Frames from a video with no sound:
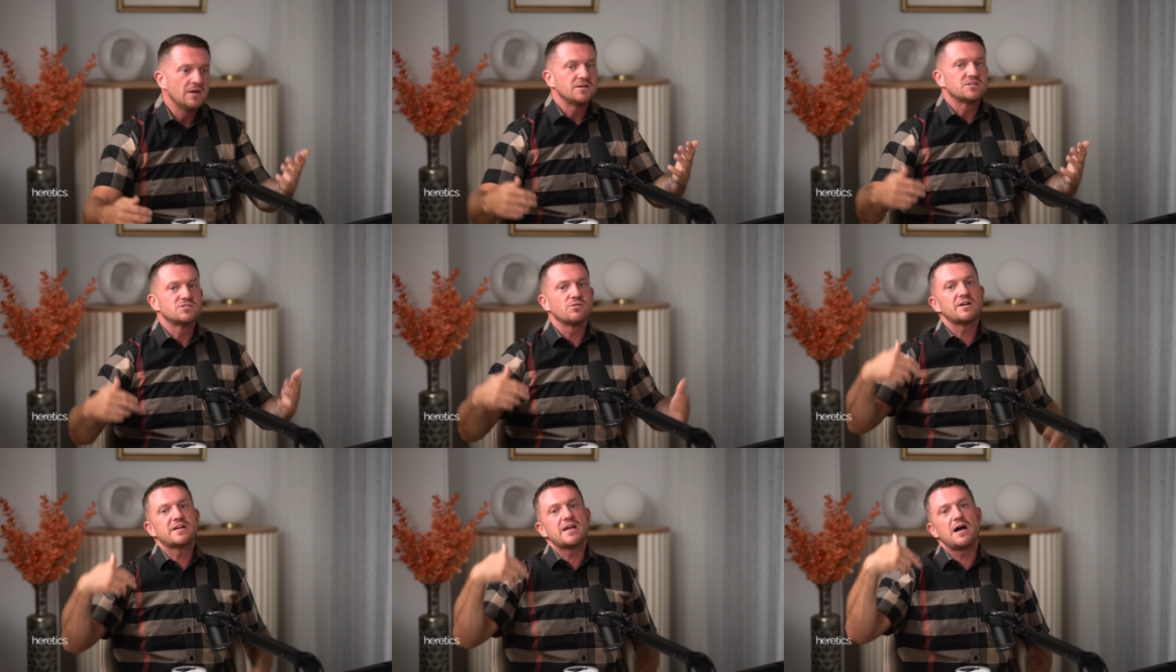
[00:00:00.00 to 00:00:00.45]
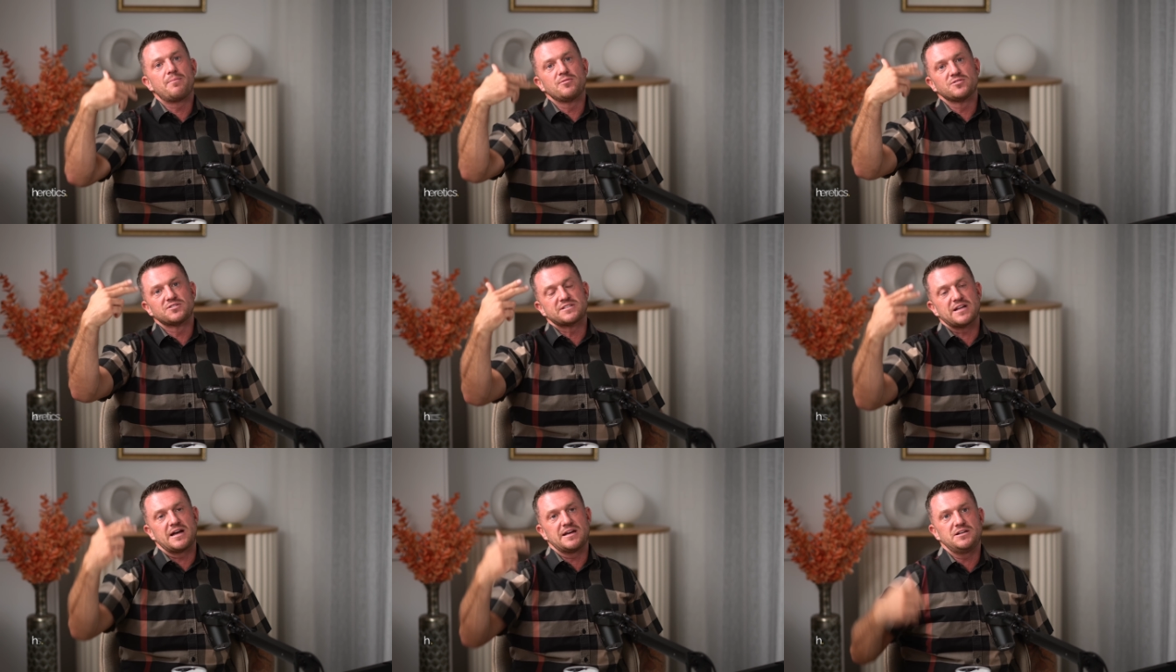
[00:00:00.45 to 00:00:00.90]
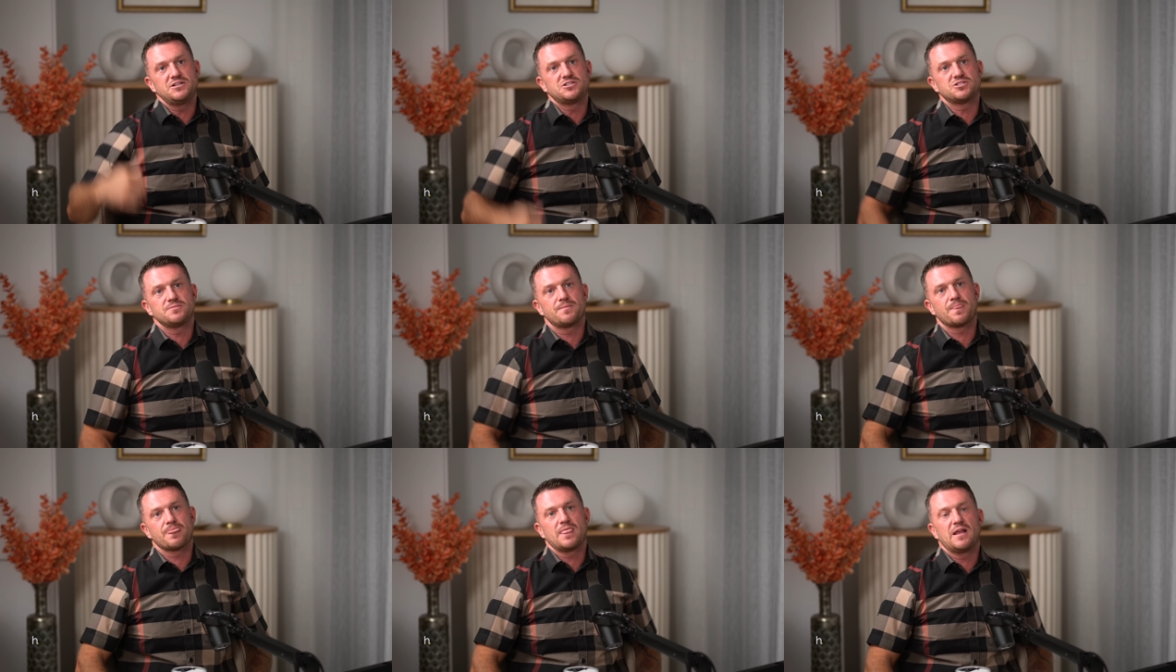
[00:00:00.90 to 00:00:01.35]
So I get up on
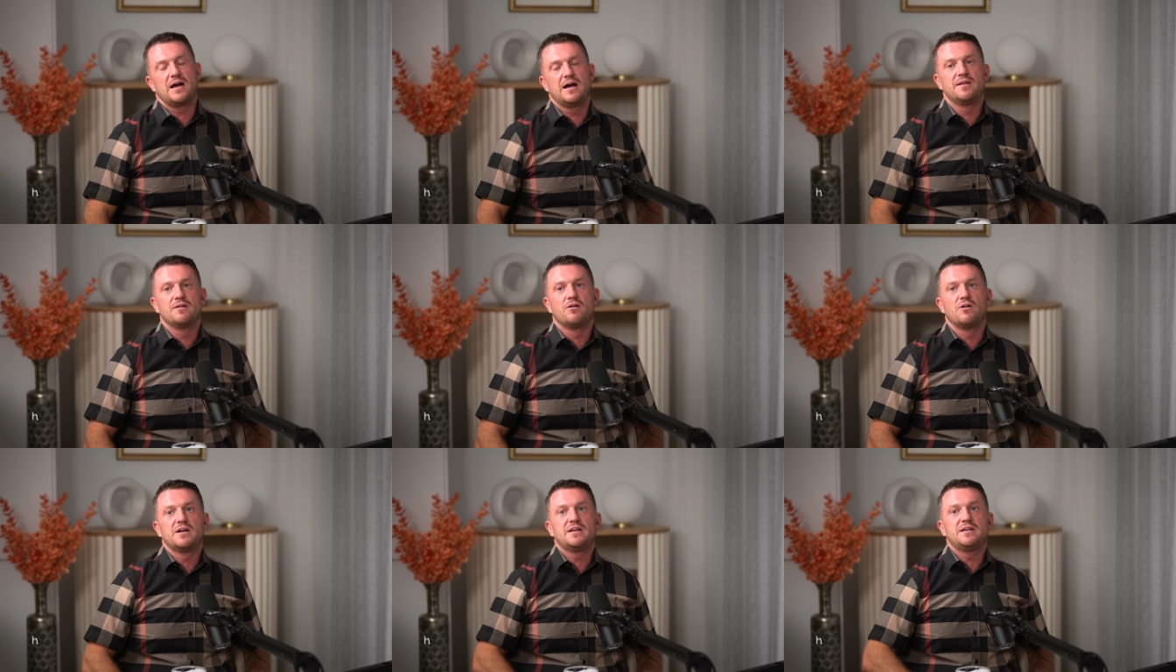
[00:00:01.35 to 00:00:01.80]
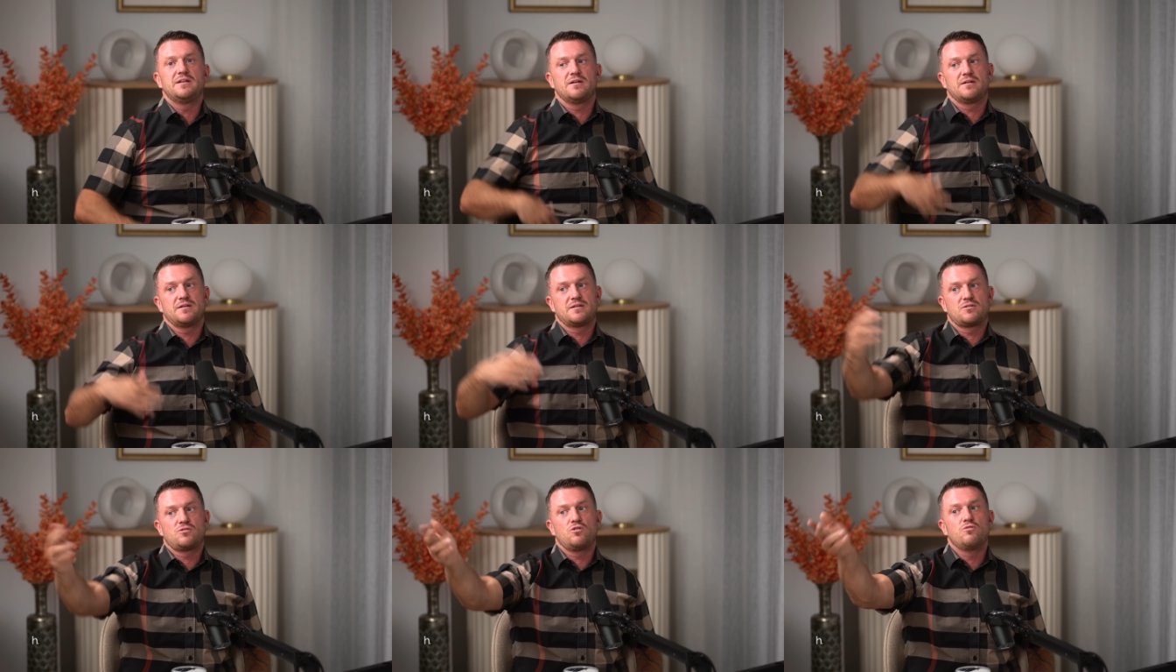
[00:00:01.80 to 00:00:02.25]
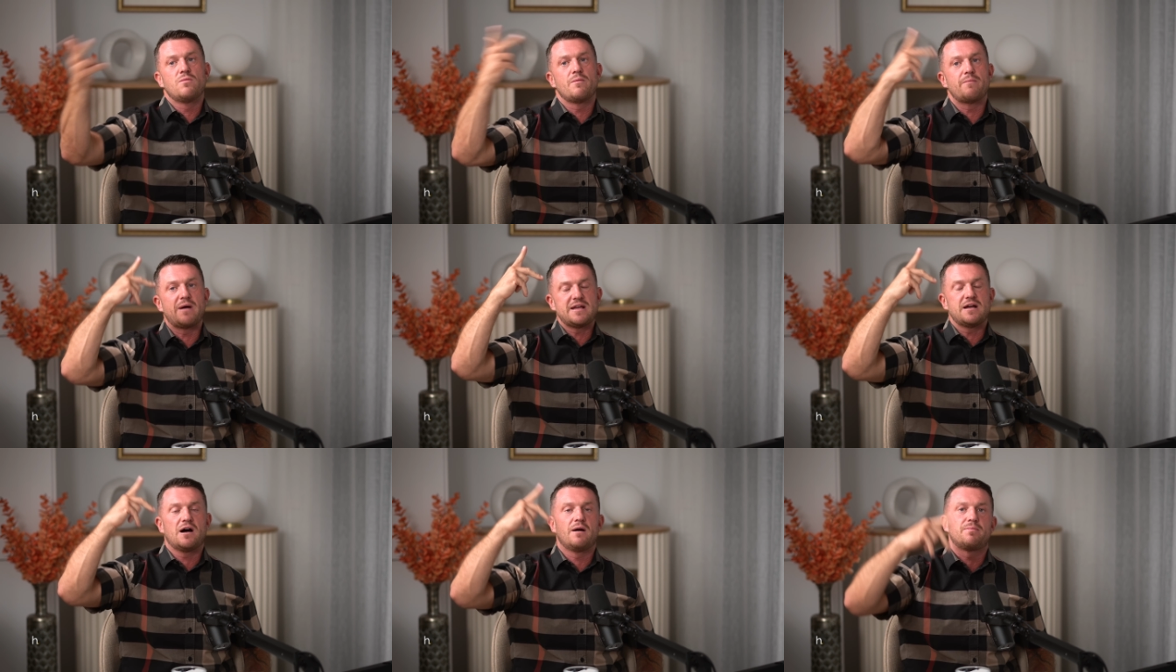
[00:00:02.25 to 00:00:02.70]
stage and I call my
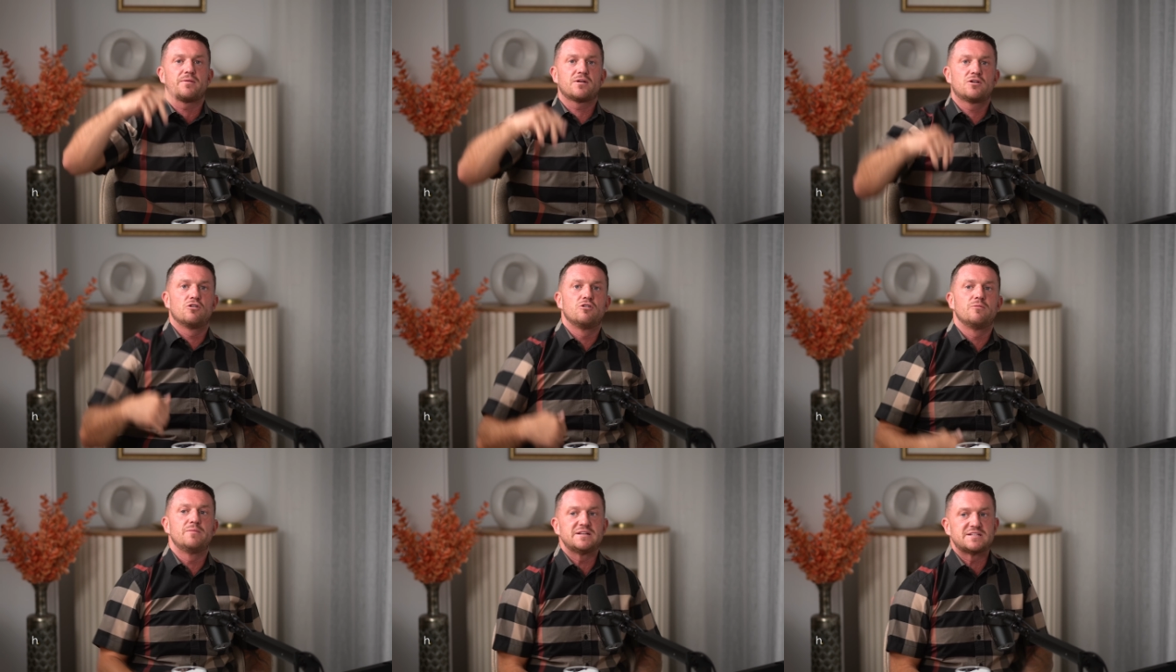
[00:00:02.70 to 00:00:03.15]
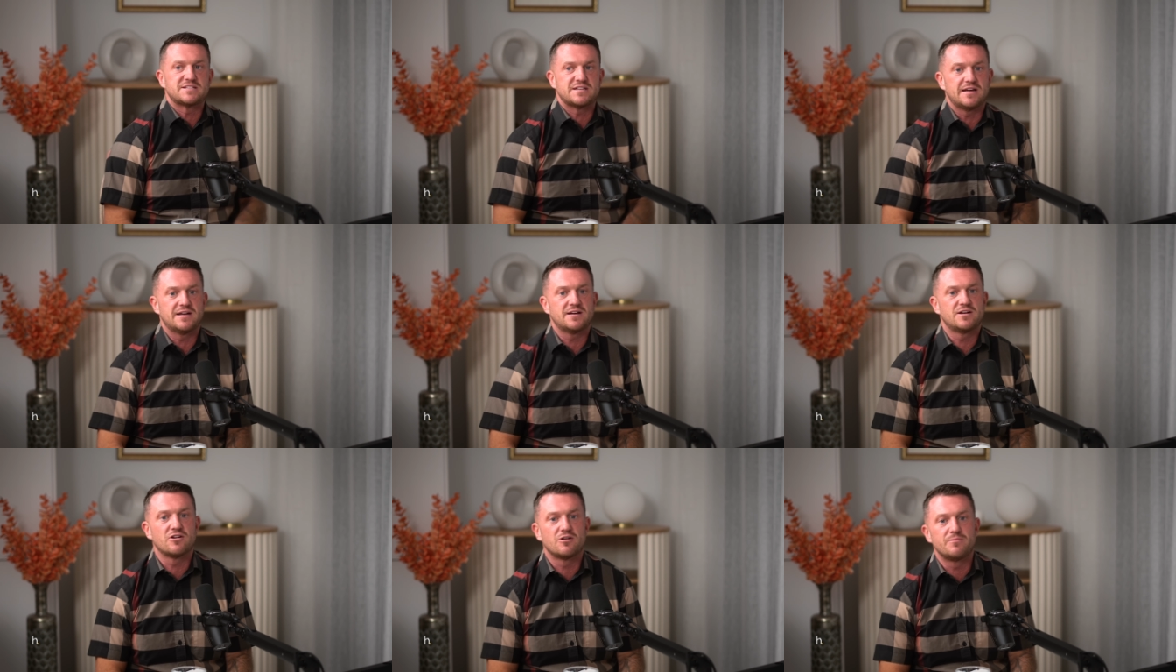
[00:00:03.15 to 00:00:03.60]
mate up, Gurmit Singh.